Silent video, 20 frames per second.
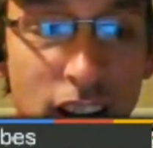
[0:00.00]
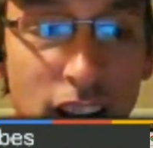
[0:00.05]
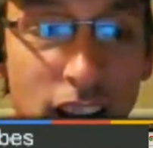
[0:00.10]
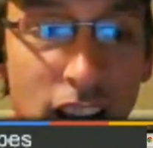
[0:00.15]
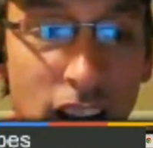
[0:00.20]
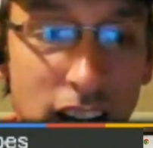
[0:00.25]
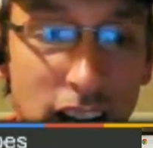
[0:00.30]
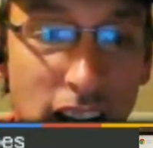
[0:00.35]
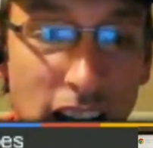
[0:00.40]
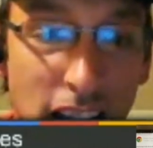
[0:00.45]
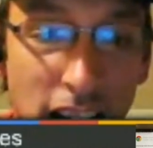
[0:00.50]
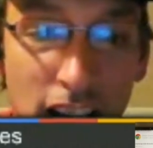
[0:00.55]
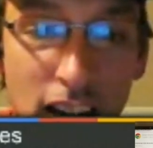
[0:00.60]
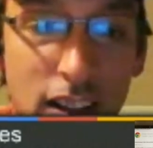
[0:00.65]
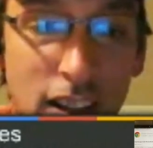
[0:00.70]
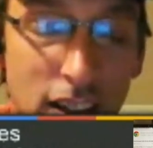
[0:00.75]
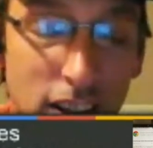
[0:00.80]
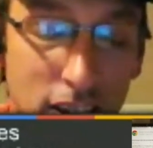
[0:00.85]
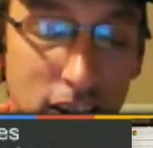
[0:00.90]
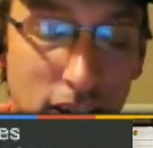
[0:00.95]
and it
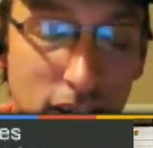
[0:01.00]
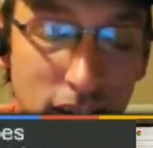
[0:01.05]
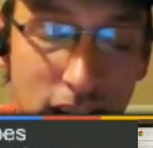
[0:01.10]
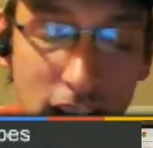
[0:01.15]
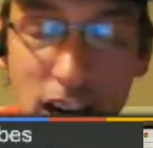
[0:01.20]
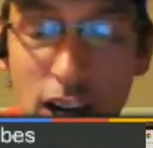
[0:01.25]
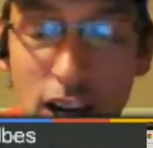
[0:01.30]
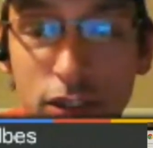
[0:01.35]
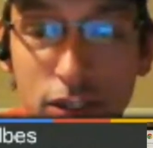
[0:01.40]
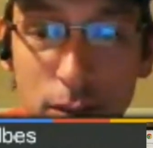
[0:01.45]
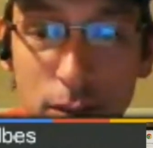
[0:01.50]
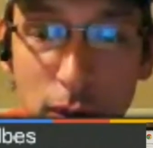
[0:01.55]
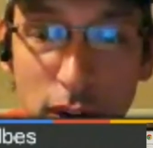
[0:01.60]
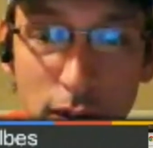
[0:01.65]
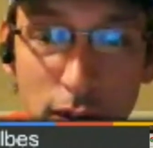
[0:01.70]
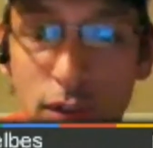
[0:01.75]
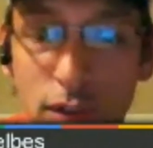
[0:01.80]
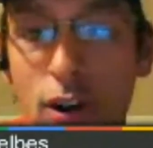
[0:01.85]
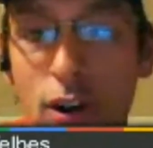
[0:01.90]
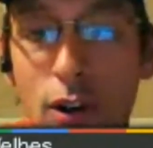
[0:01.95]
added his account to my
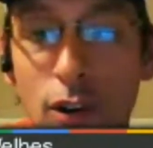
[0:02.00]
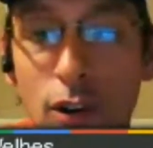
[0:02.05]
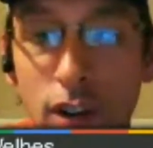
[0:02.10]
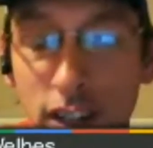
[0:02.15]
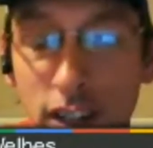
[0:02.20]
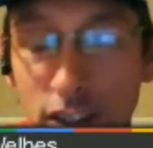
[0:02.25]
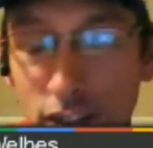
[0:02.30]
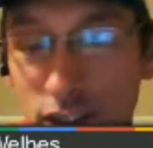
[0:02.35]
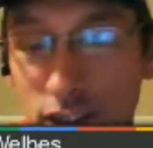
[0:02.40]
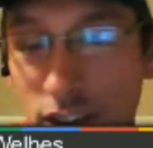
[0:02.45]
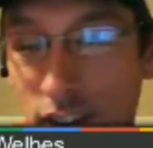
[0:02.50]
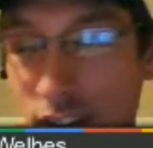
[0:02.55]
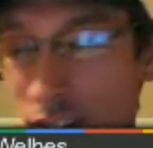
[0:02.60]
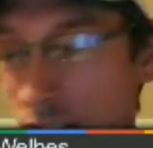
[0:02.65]
phone, and I started